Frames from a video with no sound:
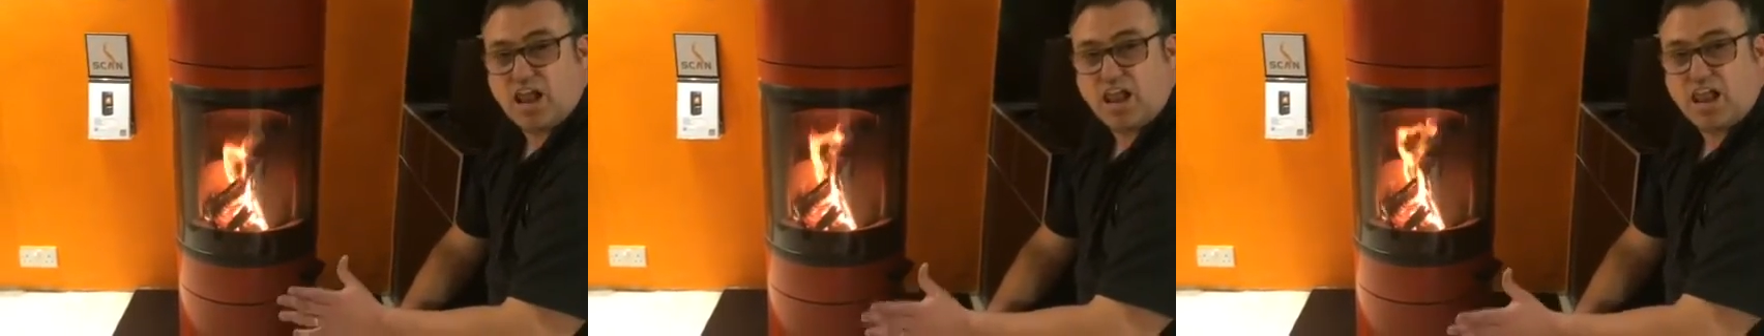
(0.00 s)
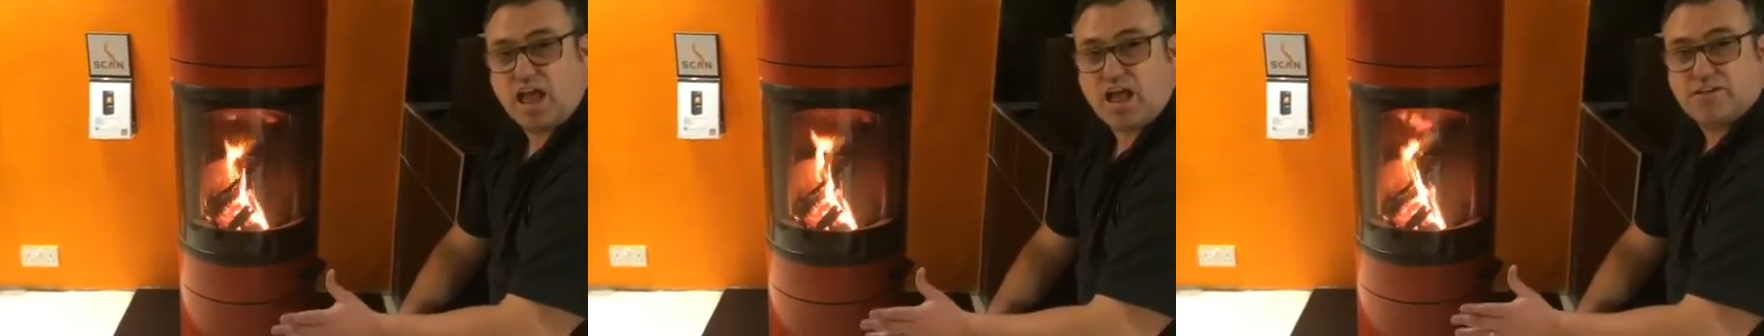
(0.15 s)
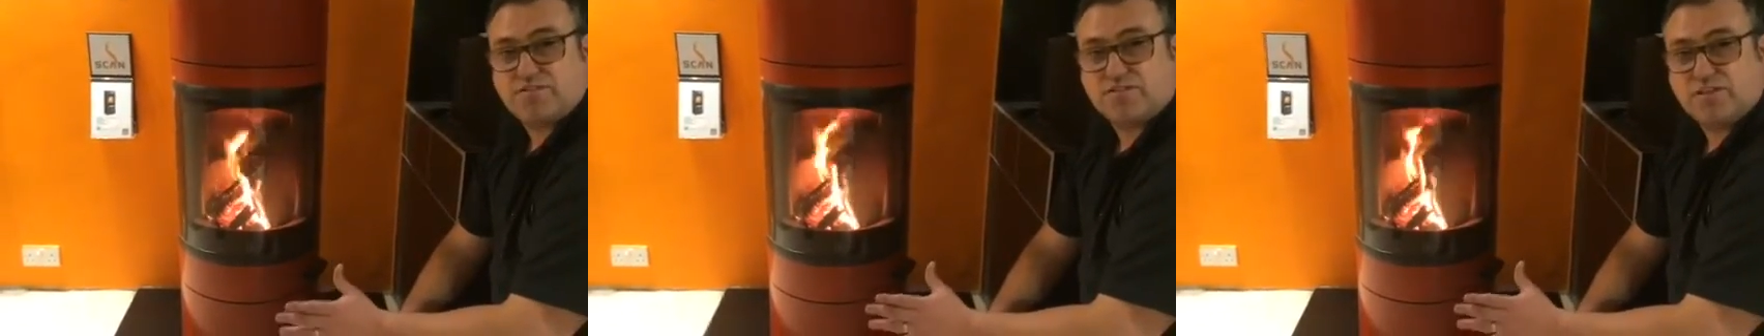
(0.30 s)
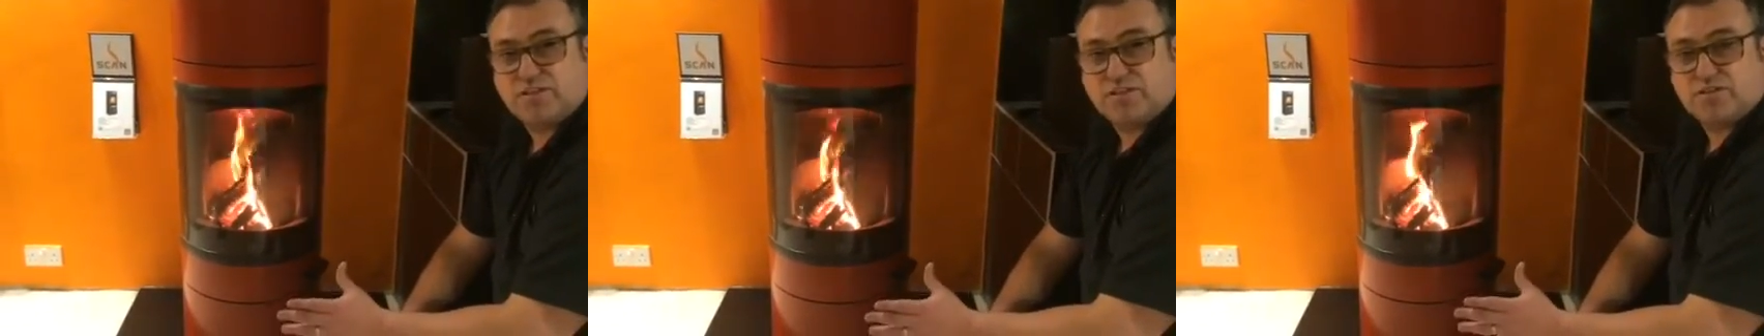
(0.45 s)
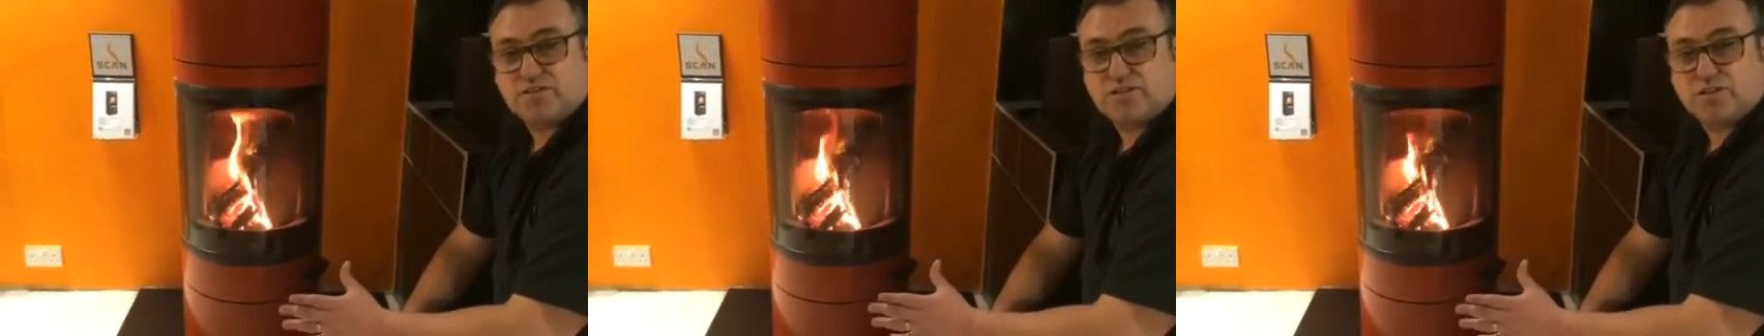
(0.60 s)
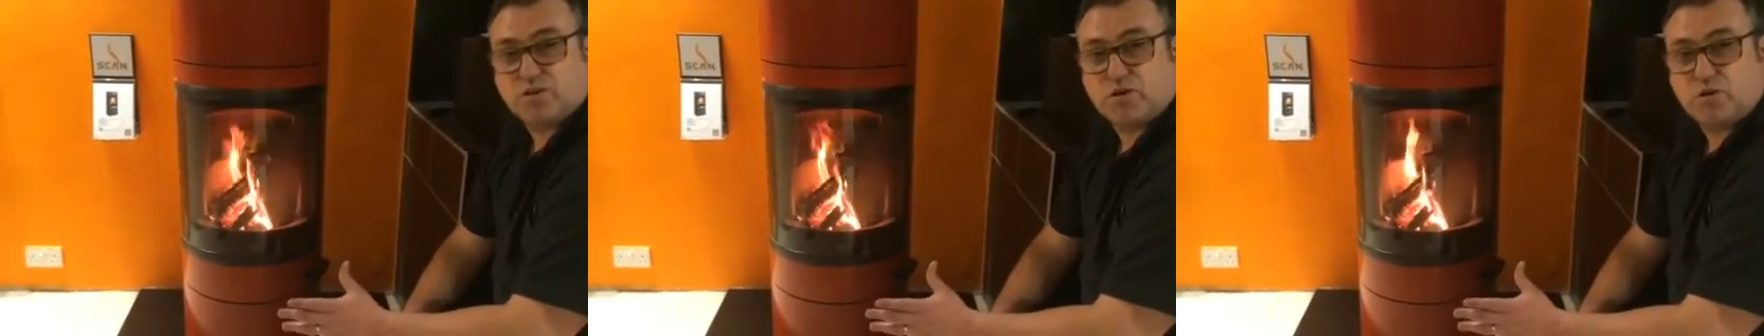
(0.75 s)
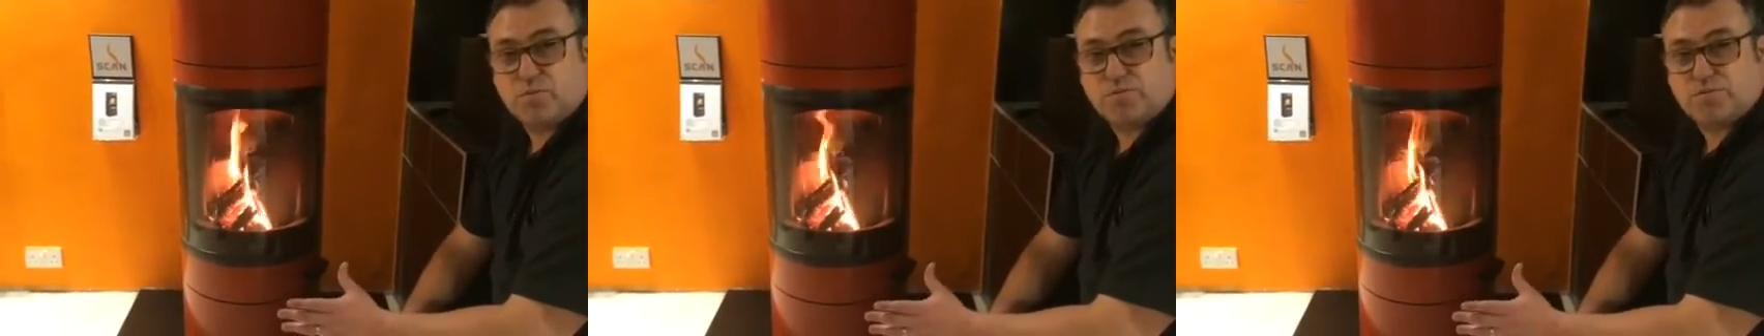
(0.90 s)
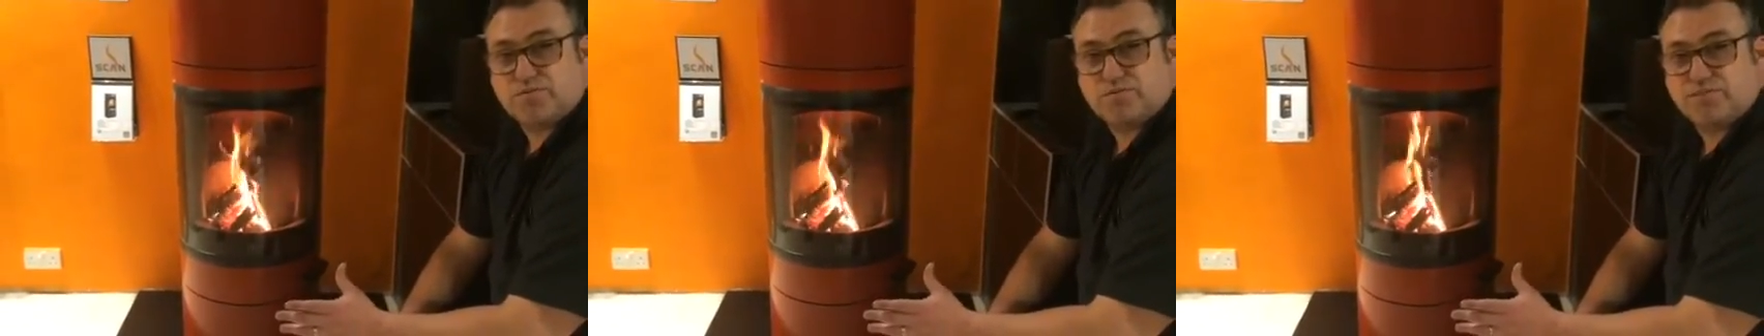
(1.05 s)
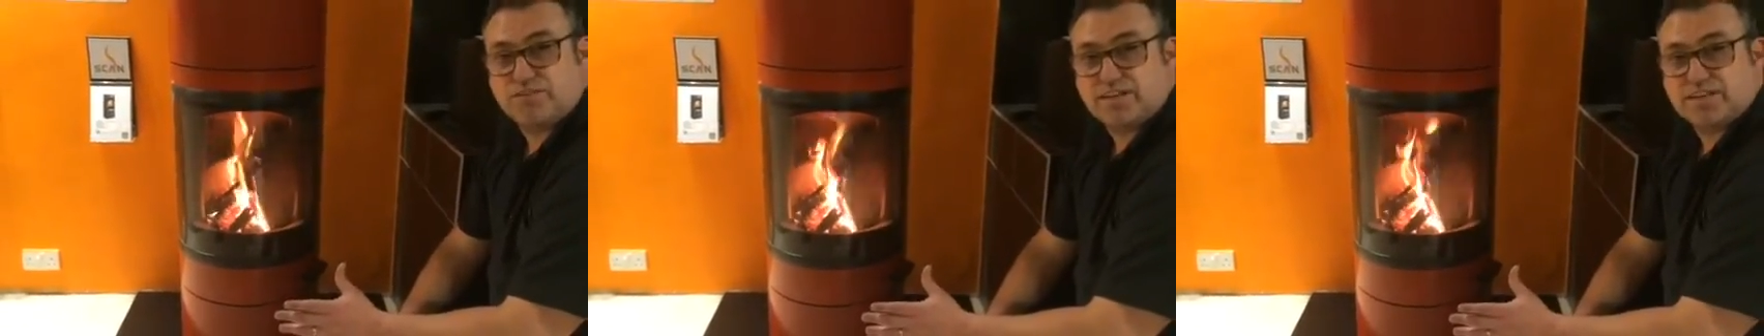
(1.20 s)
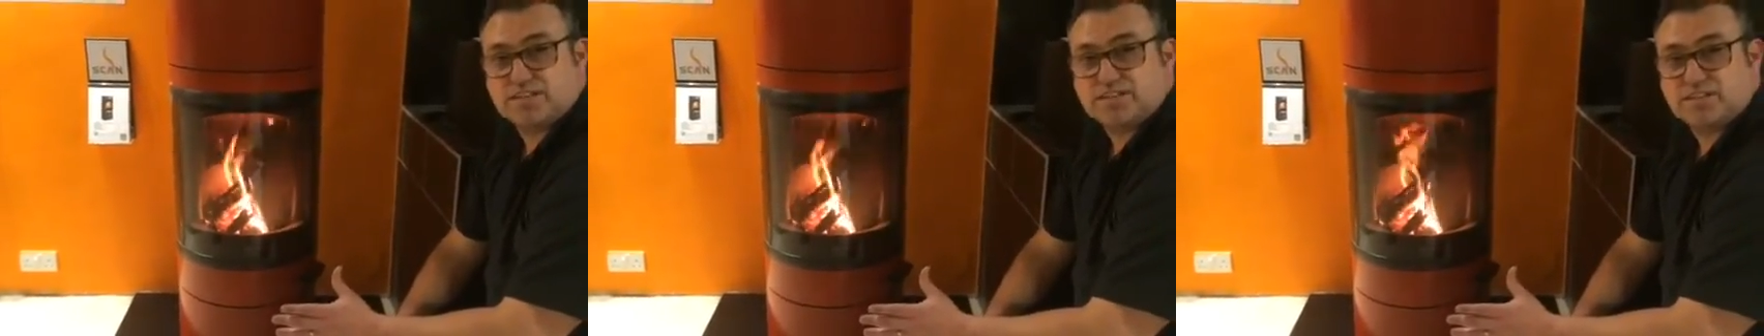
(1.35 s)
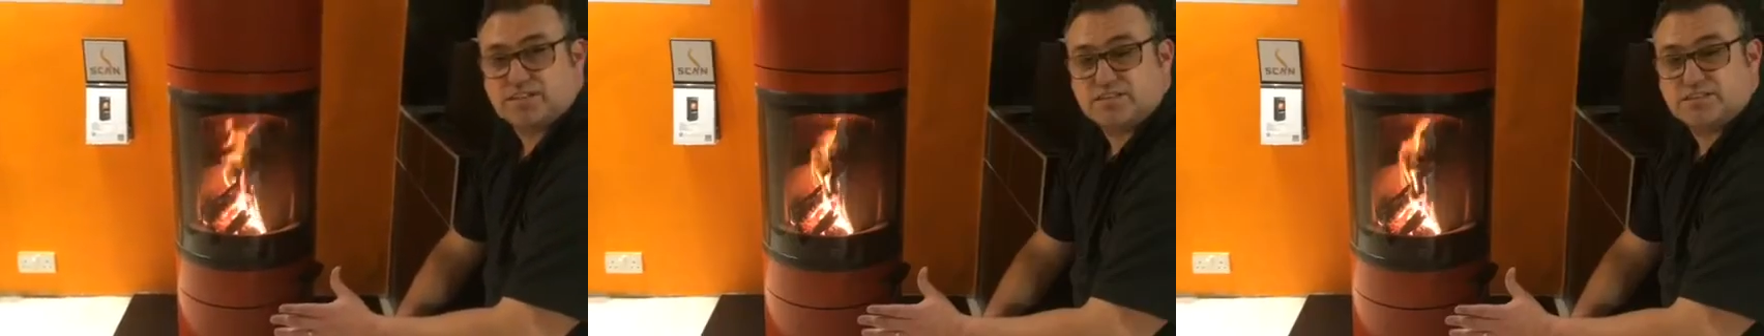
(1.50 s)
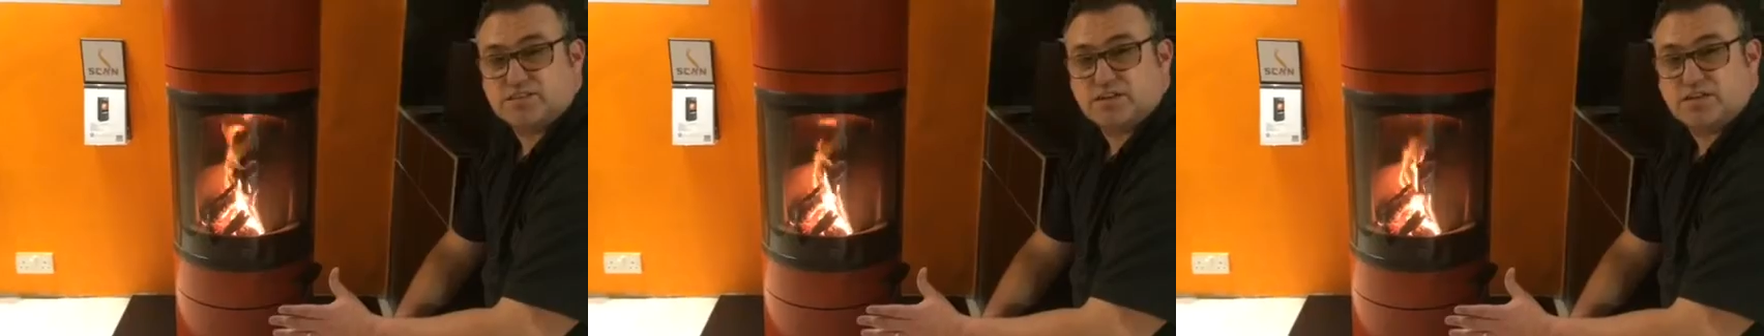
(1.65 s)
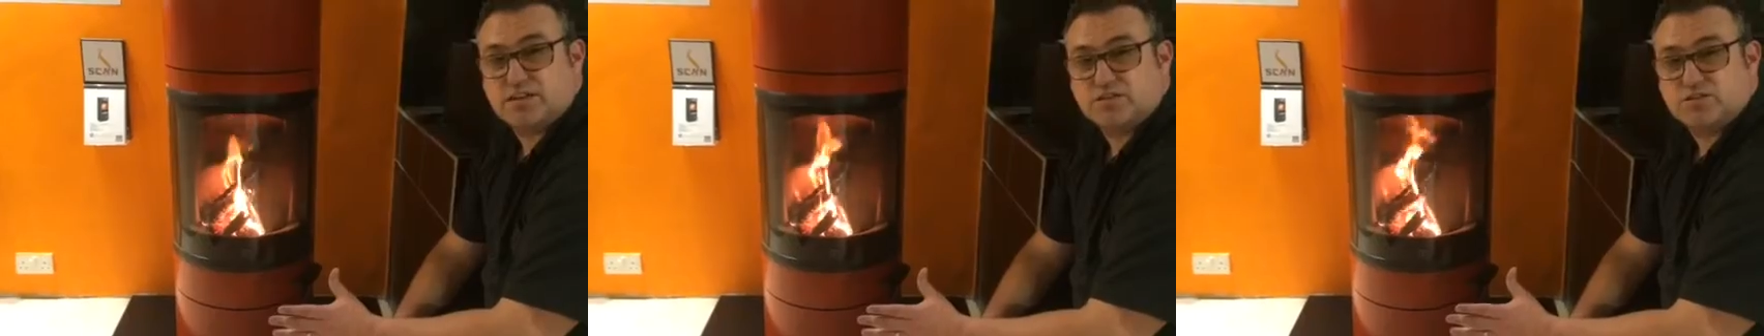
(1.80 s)
live here at the Open Fire
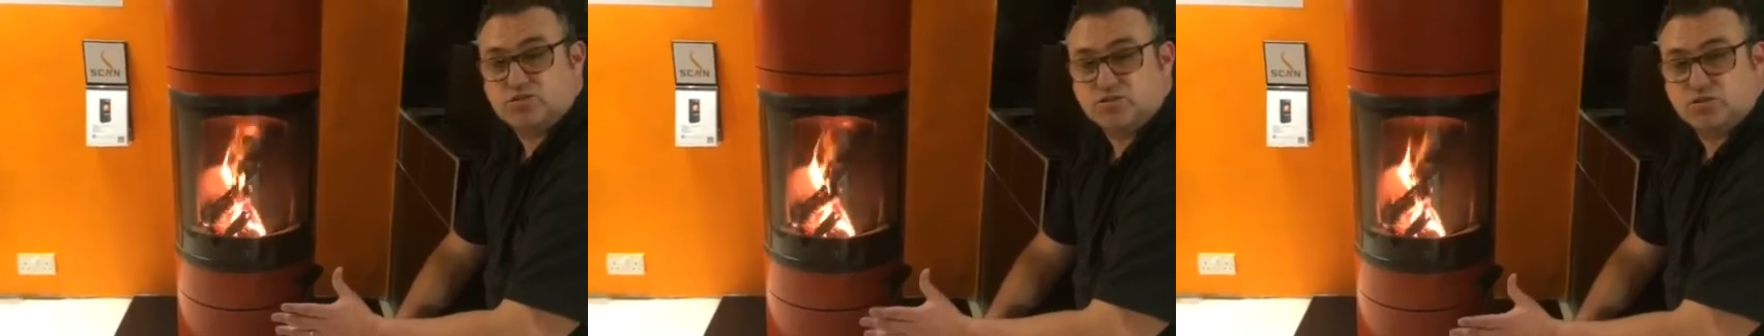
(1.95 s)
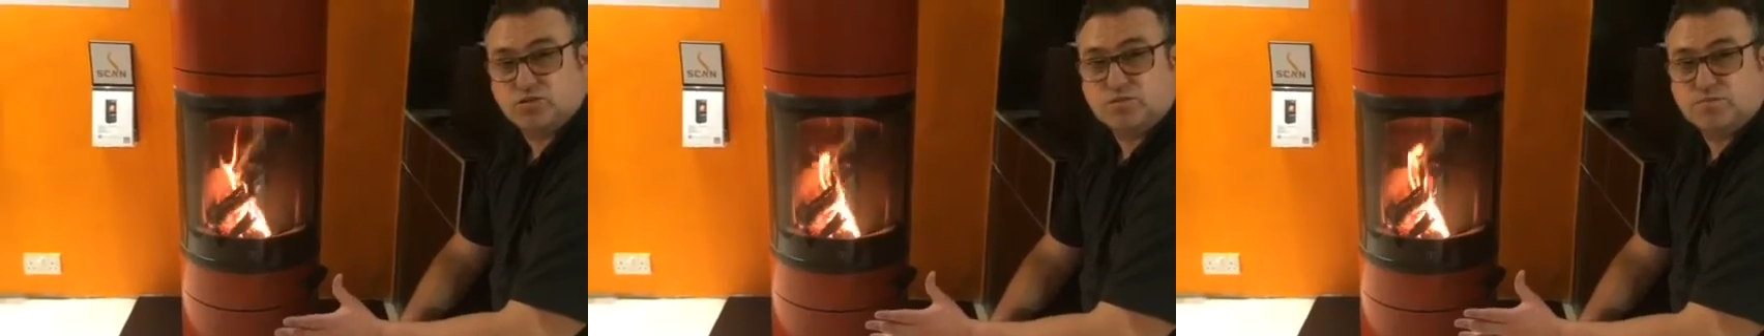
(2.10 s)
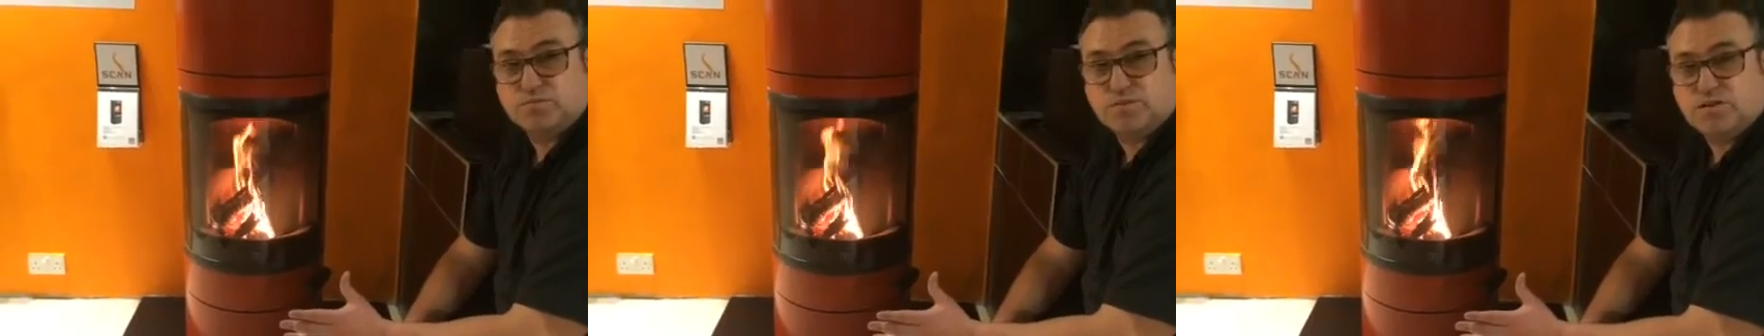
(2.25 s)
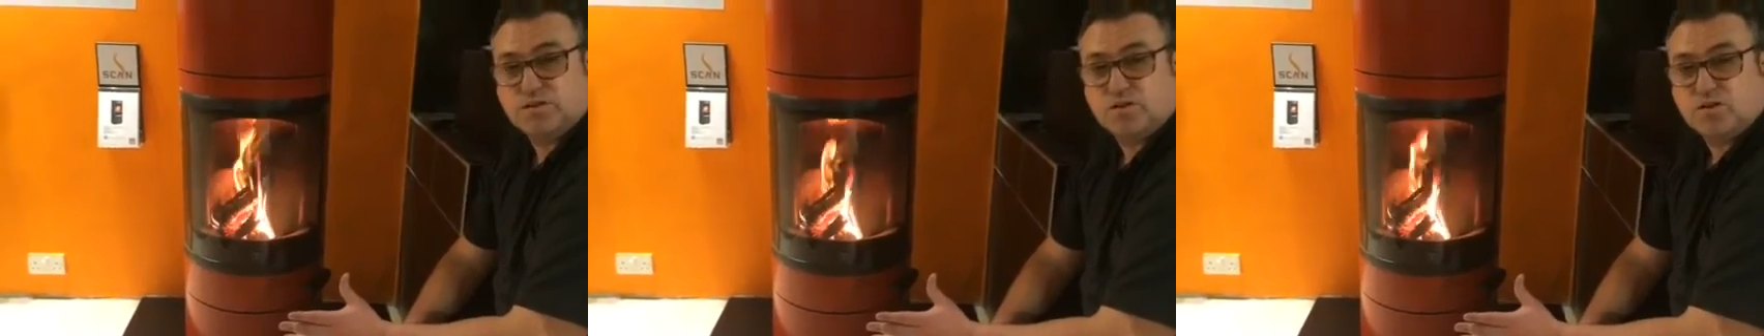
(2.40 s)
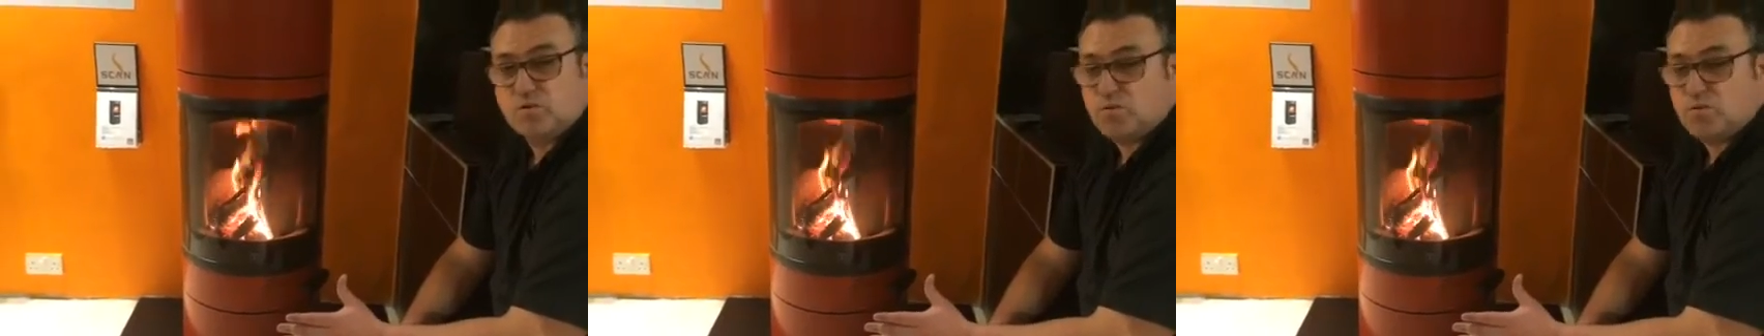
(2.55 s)
Centre, Durham,